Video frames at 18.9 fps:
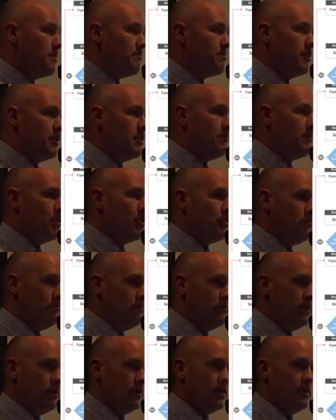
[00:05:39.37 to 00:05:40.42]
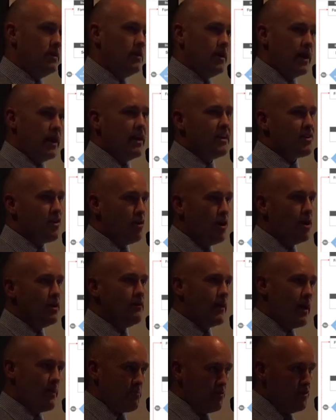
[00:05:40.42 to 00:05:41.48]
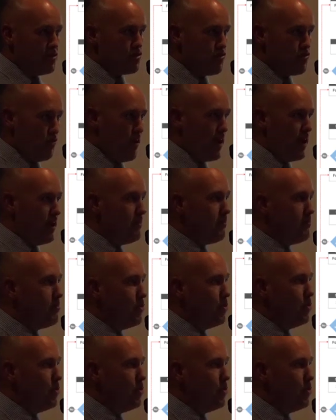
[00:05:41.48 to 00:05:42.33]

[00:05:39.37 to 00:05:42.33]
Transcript: bit at the bottom. It kind of happens throughout, but your